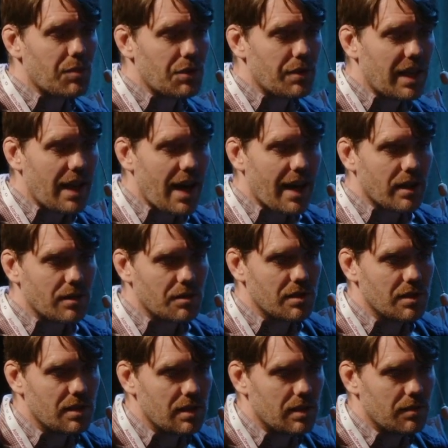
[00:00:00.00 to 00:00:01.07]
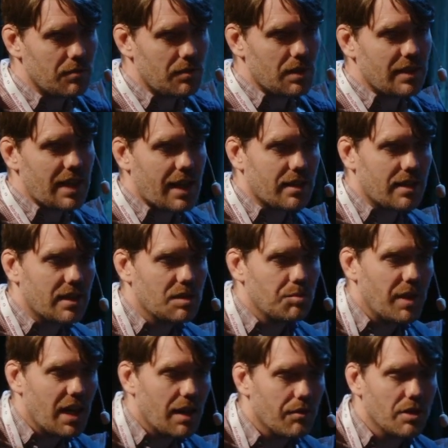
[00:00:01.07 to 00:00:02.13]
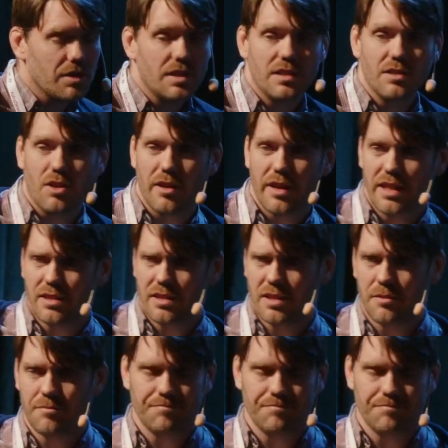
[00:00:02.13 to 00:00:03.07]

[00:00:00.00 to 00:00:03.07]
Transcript: threat actors, their tactics, behaviors, and targets.